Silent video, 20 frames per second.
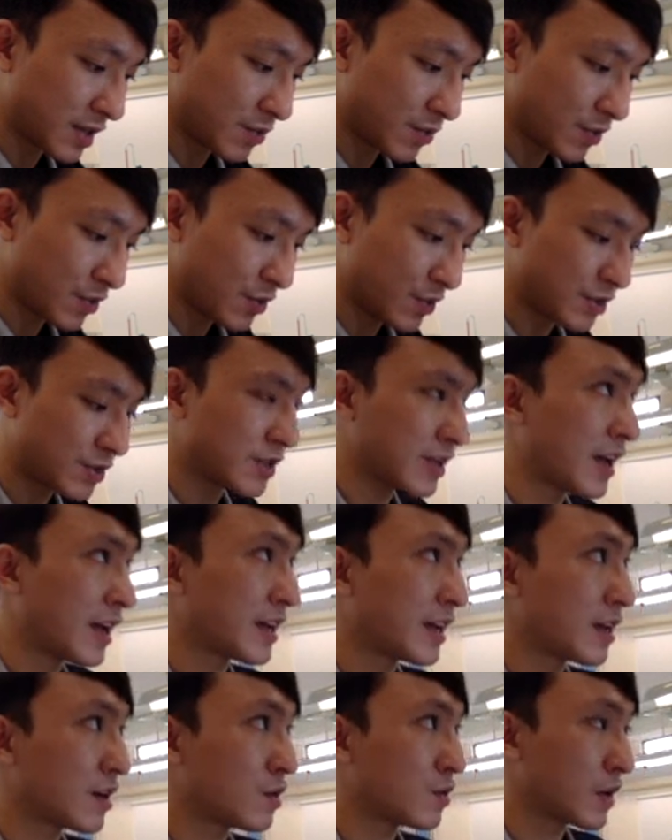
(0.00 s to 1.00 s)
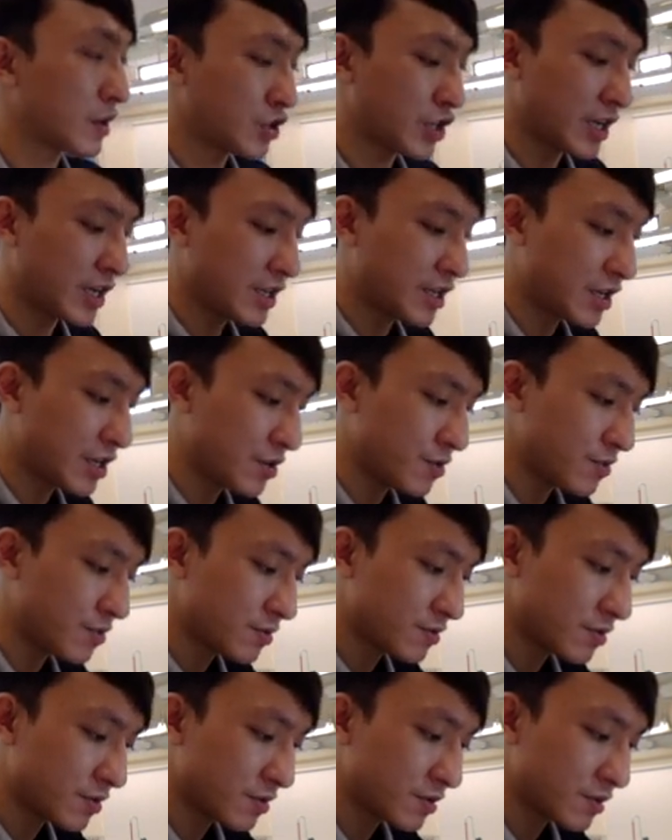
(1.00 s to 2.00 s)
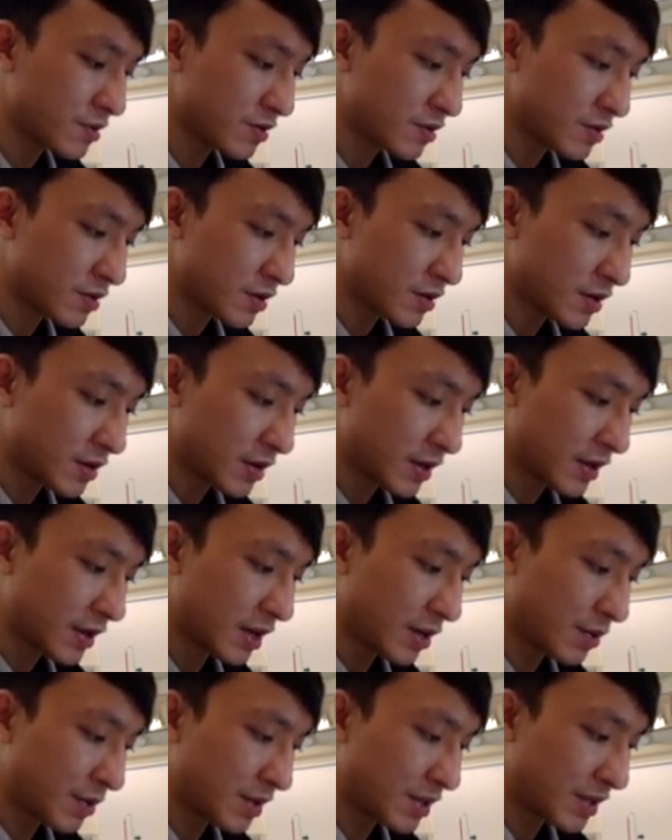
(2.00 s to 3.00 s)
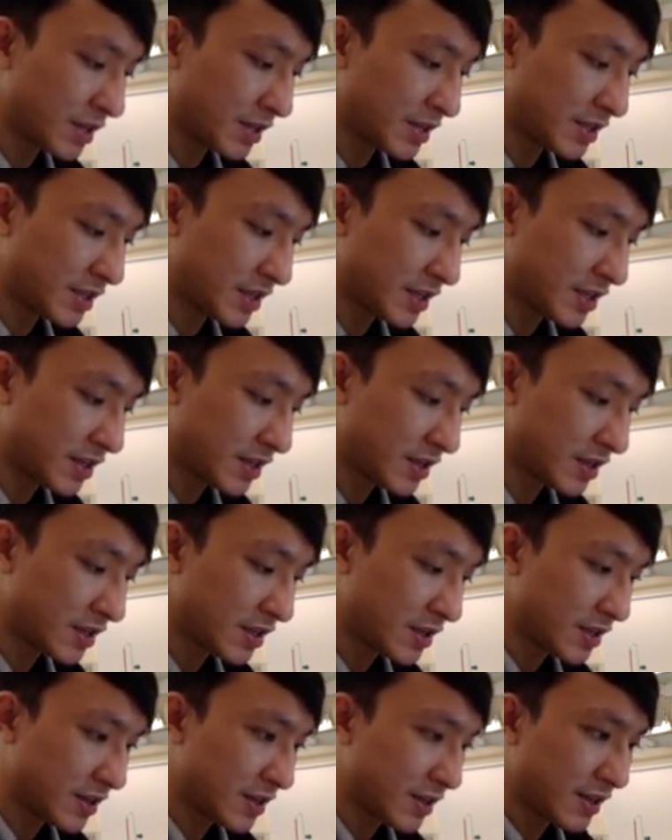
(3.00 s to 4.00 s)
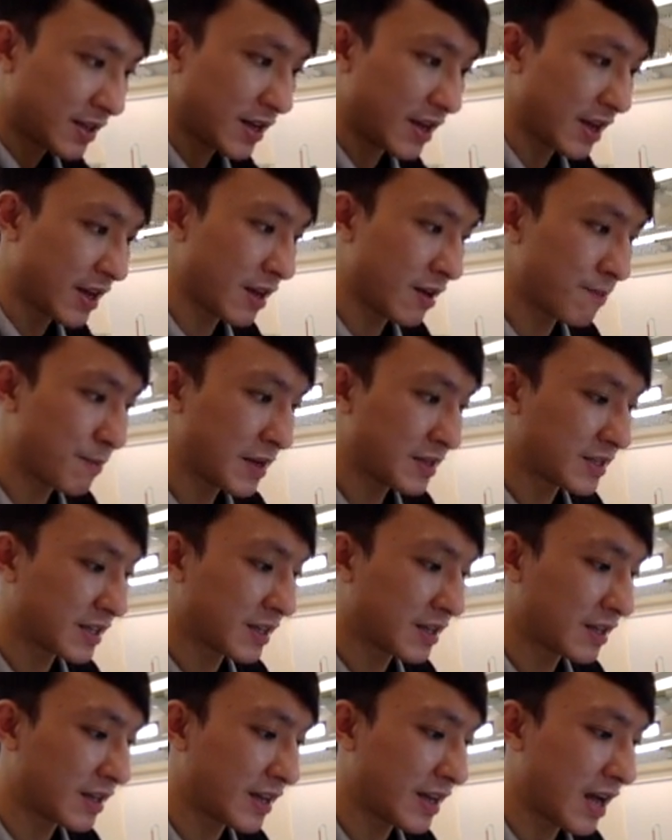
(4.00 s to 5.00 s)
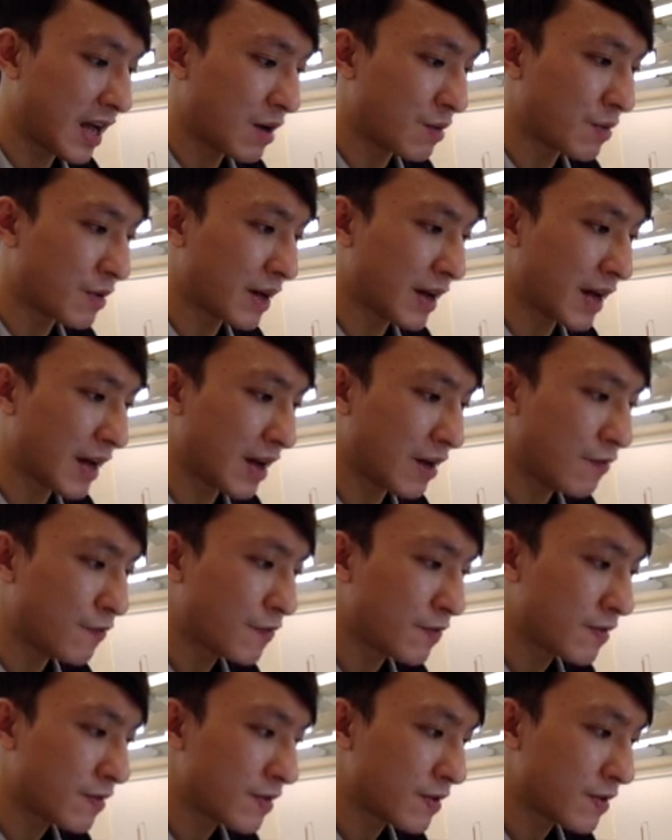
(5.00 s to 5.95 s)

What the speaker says: I will use NaOH and I will heat it, and basically I will have